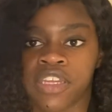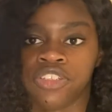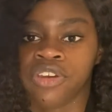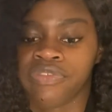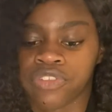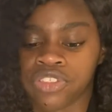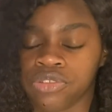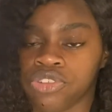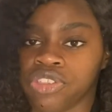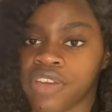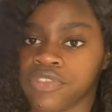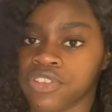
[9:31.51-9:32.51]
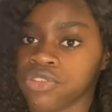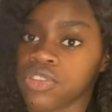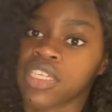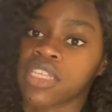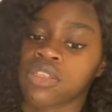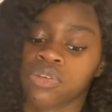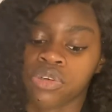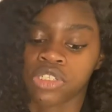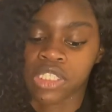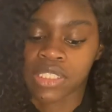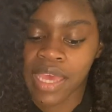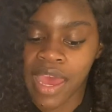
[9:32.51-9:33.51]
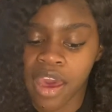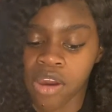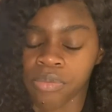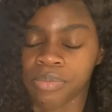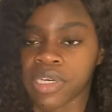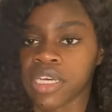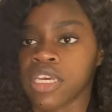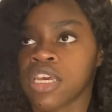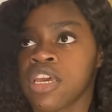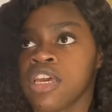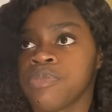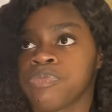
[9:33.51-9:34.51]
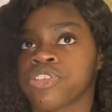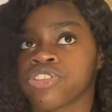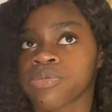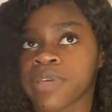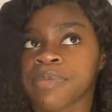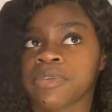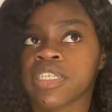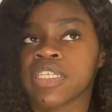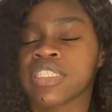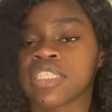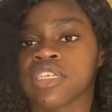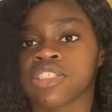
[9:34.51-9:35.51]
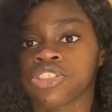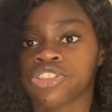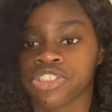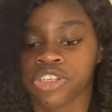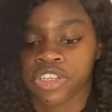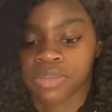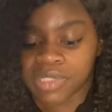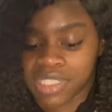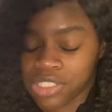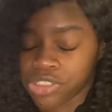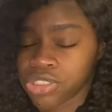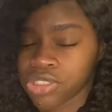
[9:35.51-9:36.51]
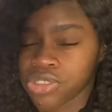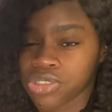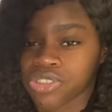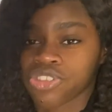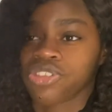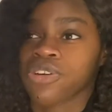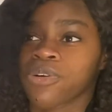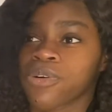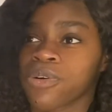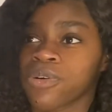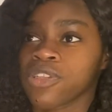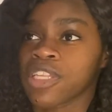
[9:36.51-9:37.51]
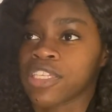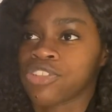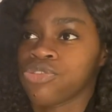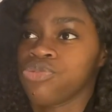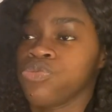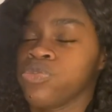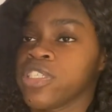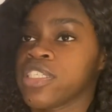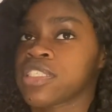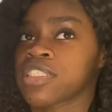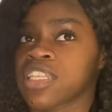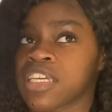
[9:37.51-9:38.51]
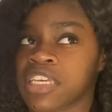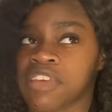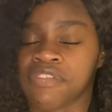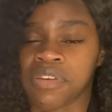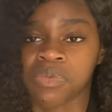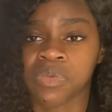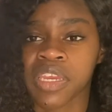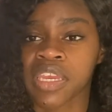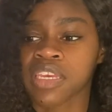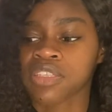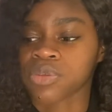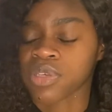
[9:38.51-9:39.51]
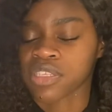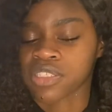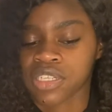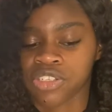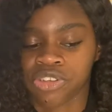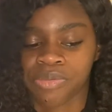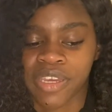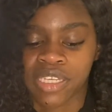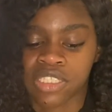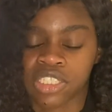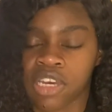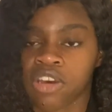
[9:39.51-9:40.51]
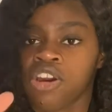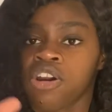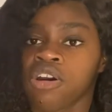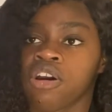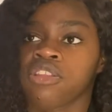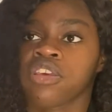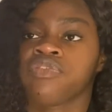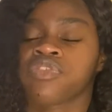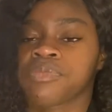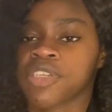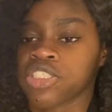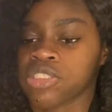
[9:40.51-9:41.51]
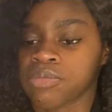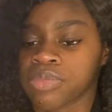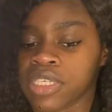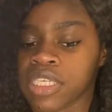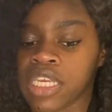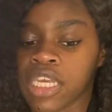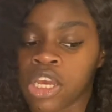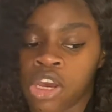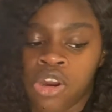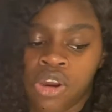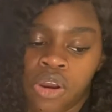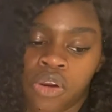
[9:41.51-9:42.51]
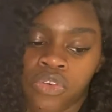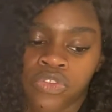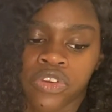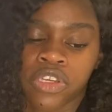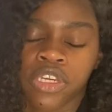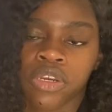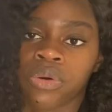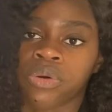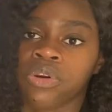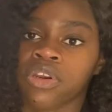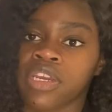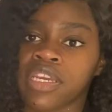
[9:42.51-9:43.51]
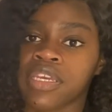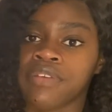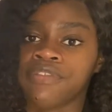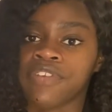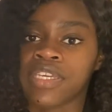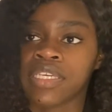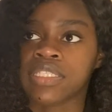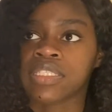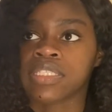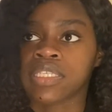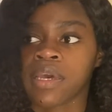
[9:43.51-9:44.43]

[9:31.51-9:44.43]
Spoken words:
You have to do what you have to do to get the orders out, but printer paper isn't a sturdy material, so like you risk, like if it rains while they're sending your package out, all the information bleeding over, or if it's